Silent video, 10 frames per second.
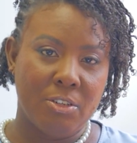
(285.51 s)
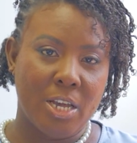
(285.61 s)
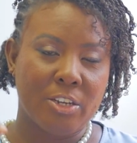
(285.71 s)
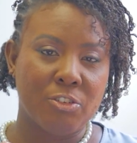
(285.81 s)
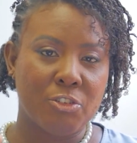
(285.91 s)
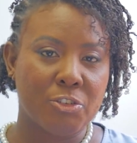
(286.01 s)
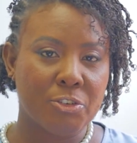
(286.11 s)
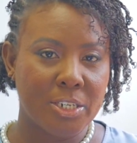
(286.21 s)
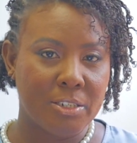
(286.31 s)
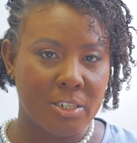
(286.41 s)
and
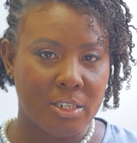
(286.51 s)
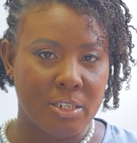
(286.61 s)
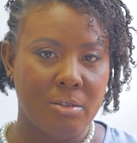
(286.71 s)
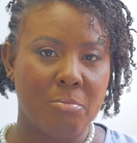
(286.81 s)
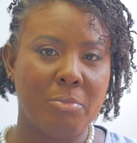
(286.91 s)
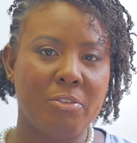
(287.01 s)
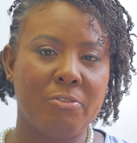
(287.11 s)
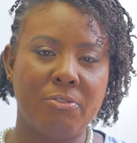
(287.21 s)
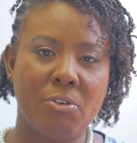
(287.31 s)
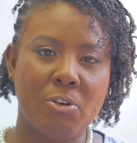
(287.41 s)
treated
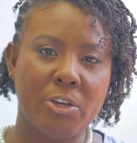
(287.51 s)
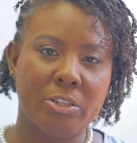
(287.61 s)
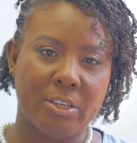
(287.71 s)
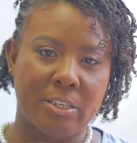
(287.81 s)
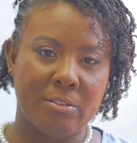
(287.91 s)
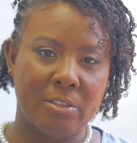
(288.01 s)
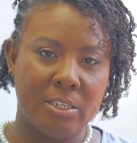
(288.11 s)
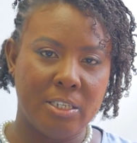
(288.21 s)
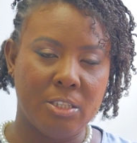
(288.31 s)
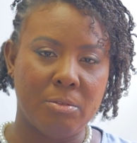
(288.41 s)
before it starts to
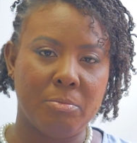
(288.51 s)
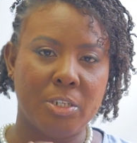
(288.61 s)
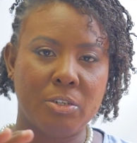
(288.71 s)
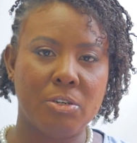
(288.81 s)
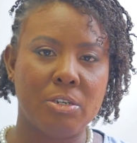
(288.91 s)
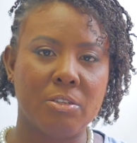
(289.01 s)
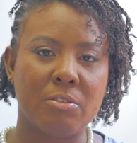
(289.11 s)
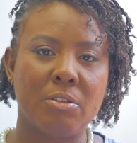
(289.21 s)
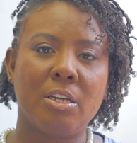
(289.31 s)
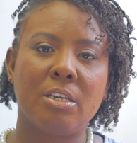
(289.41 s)
heal because
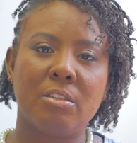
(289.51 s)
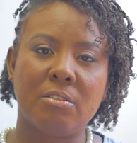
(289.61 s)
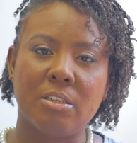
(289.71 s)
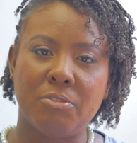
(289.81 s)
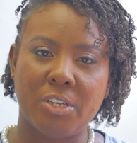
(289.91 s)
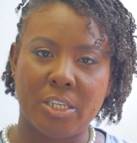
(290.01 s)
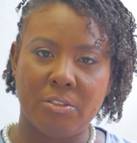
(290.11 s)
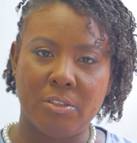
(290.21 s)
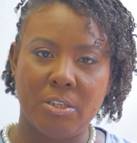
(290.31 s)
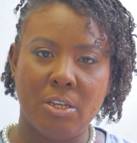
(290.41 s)
it's
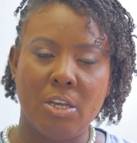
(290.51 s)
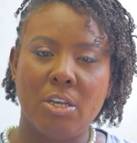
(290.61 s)
infected.